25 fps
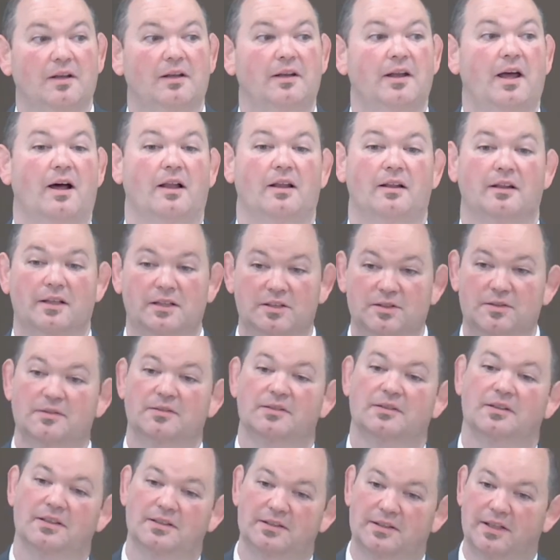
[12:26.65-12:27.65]
Now, let's,
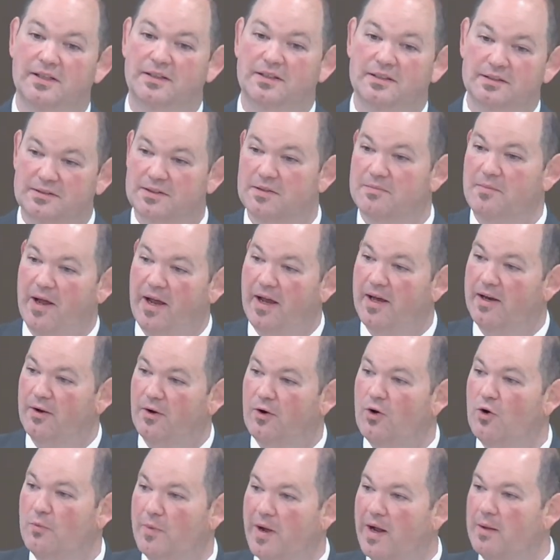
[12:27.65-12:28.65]
let's get to some at
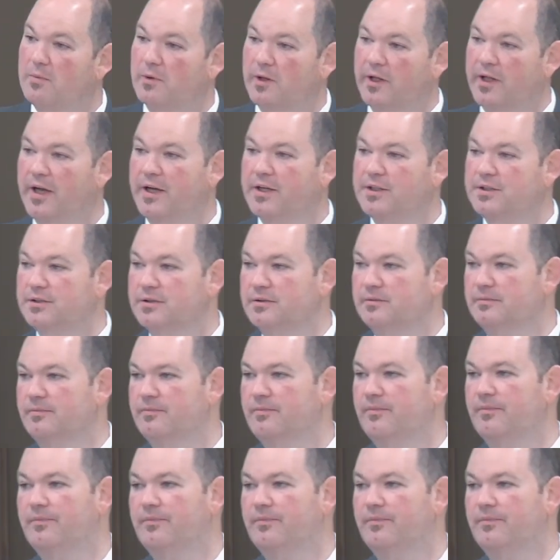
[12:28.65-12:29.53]
home application.